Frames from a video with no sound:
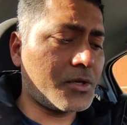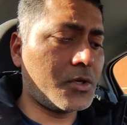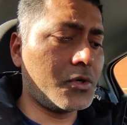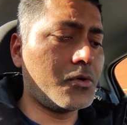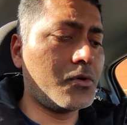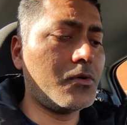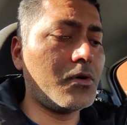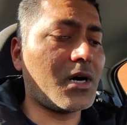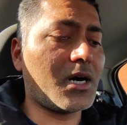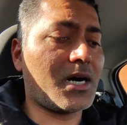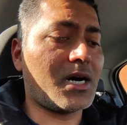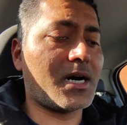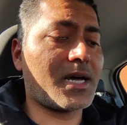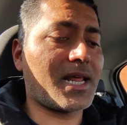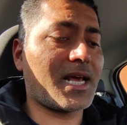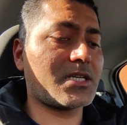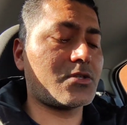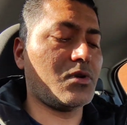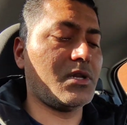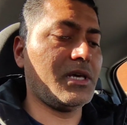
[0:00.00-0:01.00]
you are
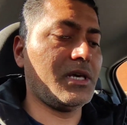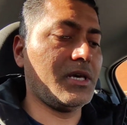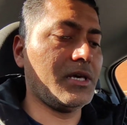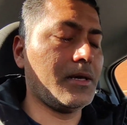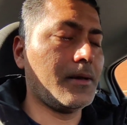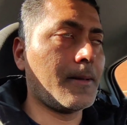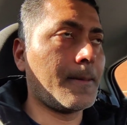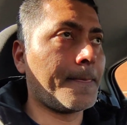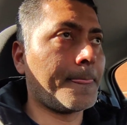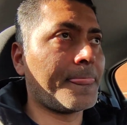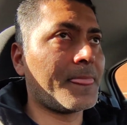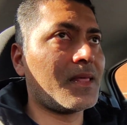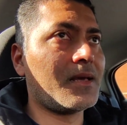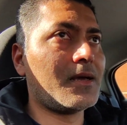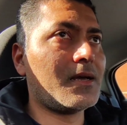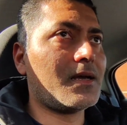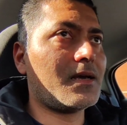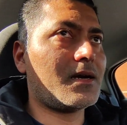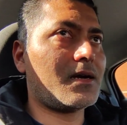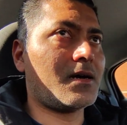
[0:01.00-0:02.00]
actually
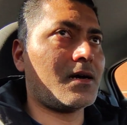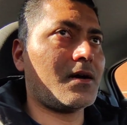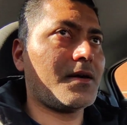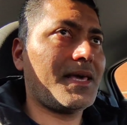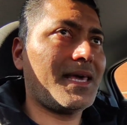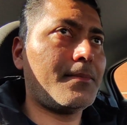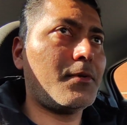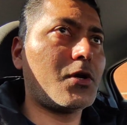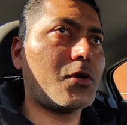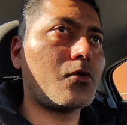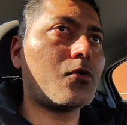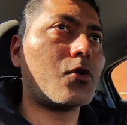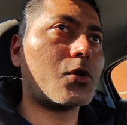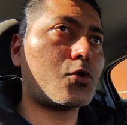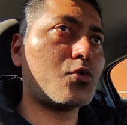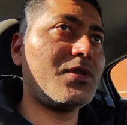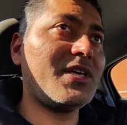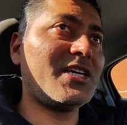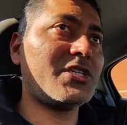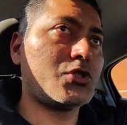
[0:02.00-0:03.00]
uh, able to go
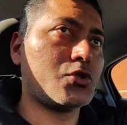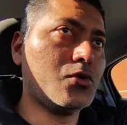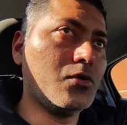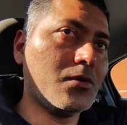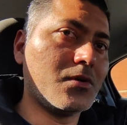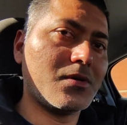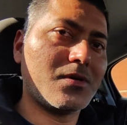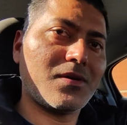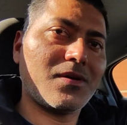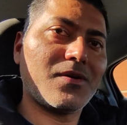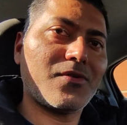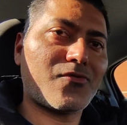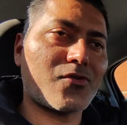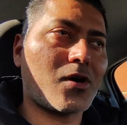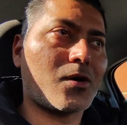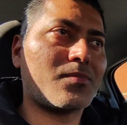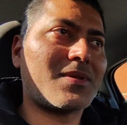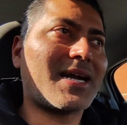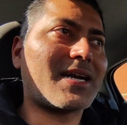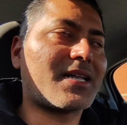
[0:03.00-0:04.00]
to the issue
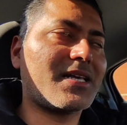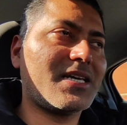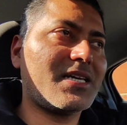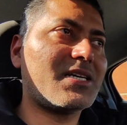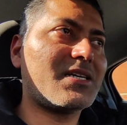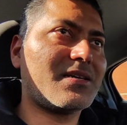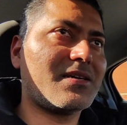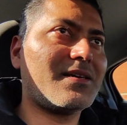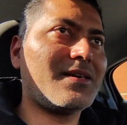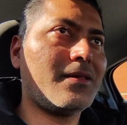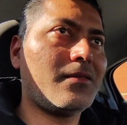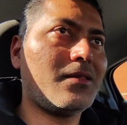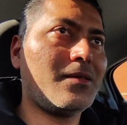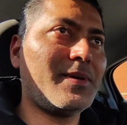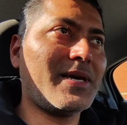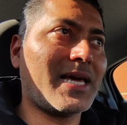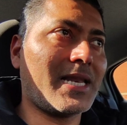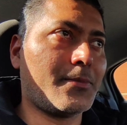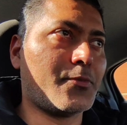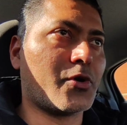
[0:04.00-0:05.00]
from that
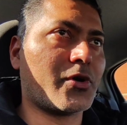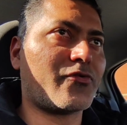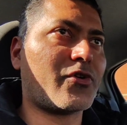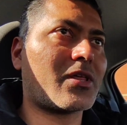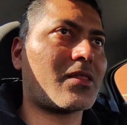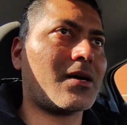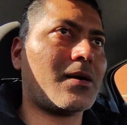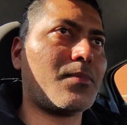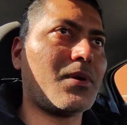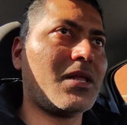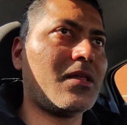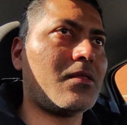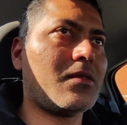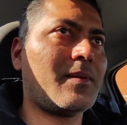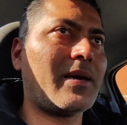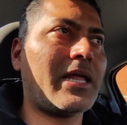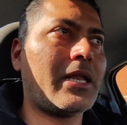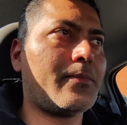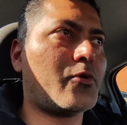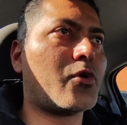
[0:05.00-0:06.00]
eazyBI report. For example,
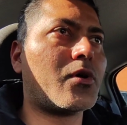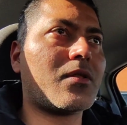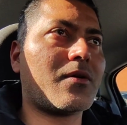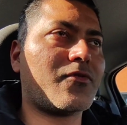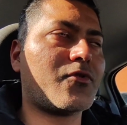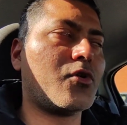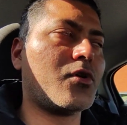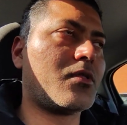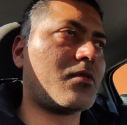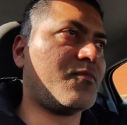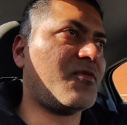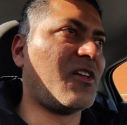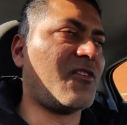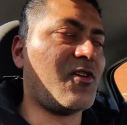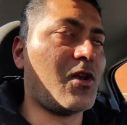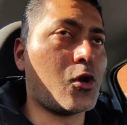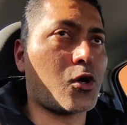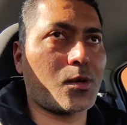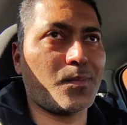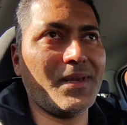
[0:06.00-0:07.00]
eazyBI reports, of course, will,
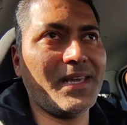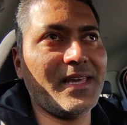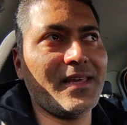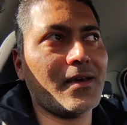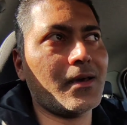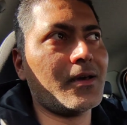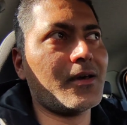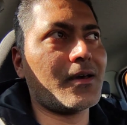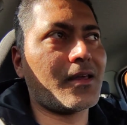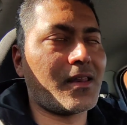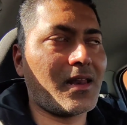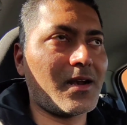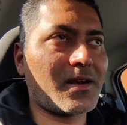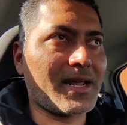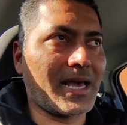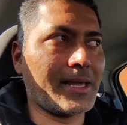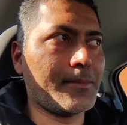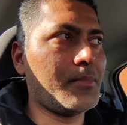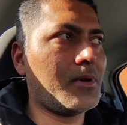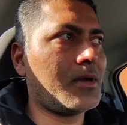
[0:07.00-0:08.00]
will not be real
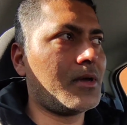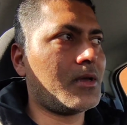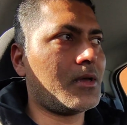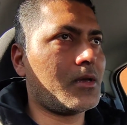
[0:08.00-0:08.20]
time.